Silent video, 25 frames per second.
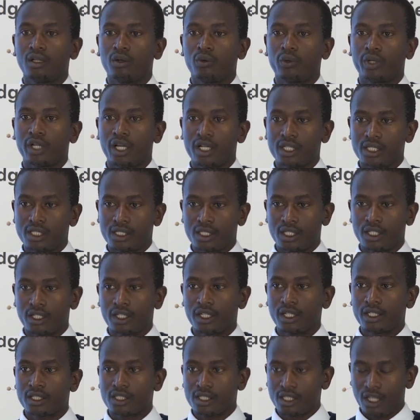We can still
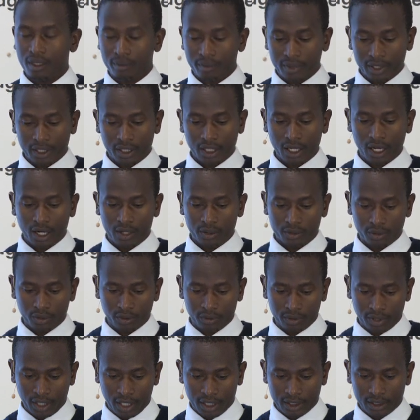get something out
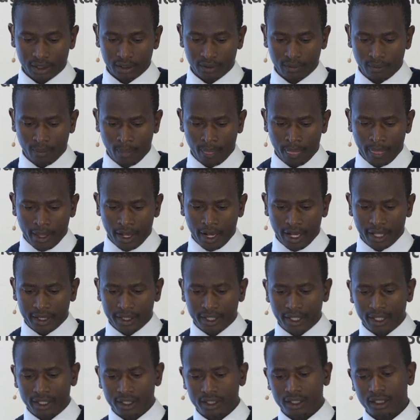of that.
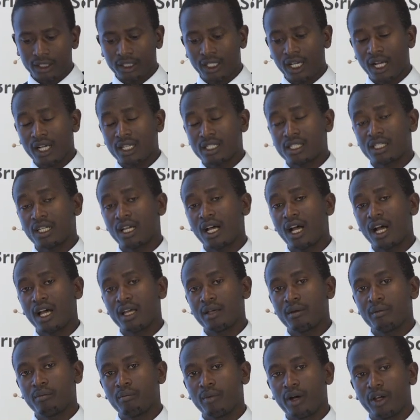And then it has a
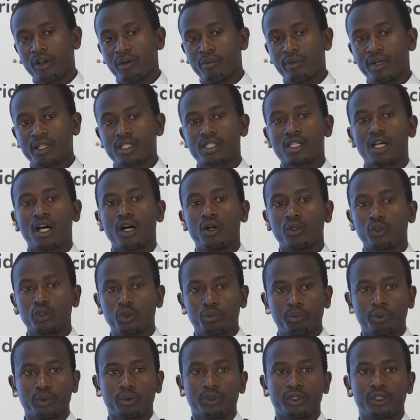high biomass
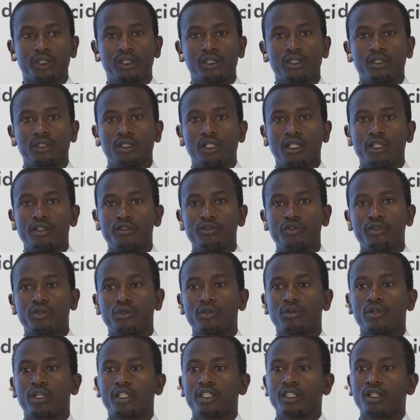output. If you
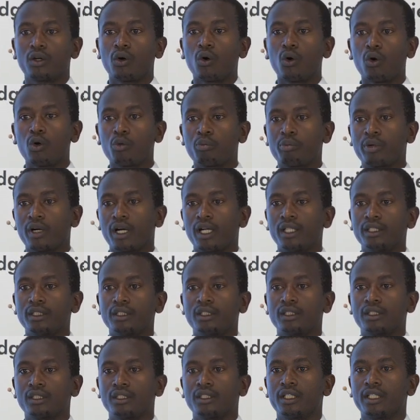look at the whole
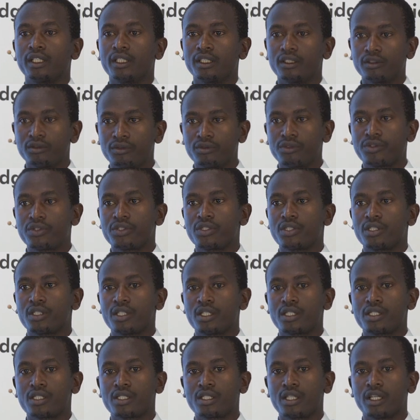plant, the leaves,
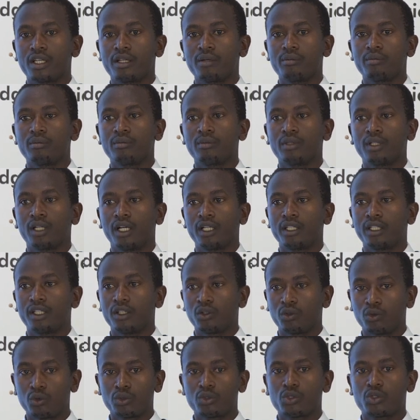the stem, and
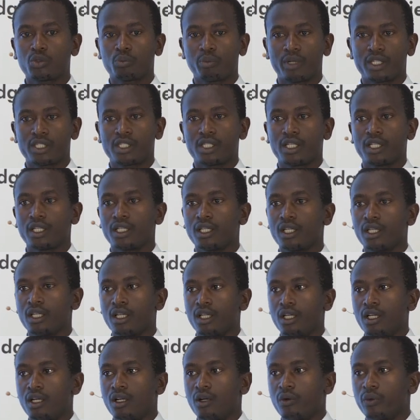the roots per se,
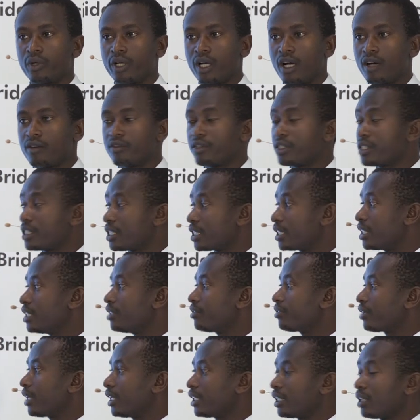we have a
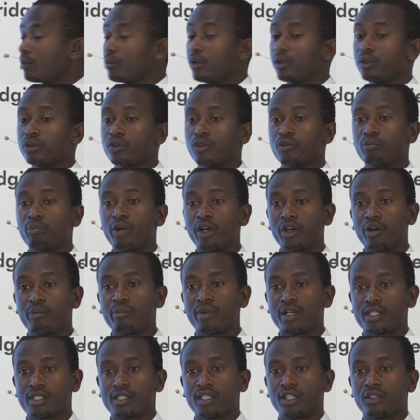significant amount of
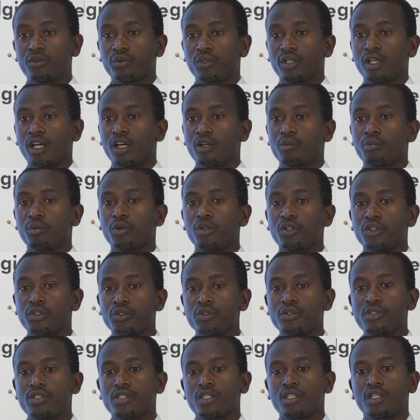biomass that we can
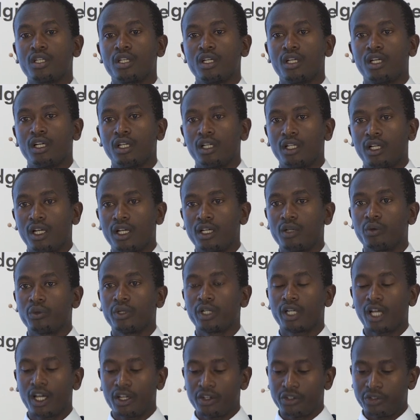produce and we
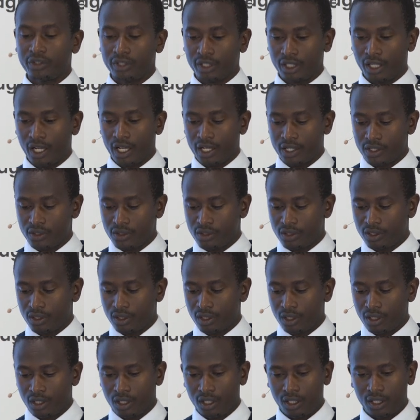can utilize
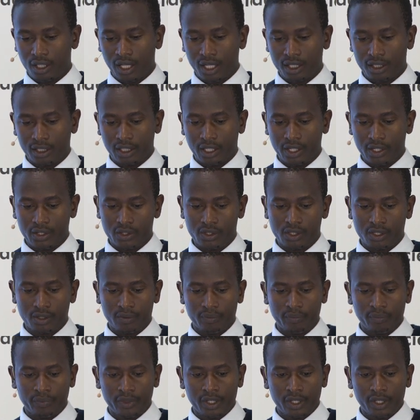in that case.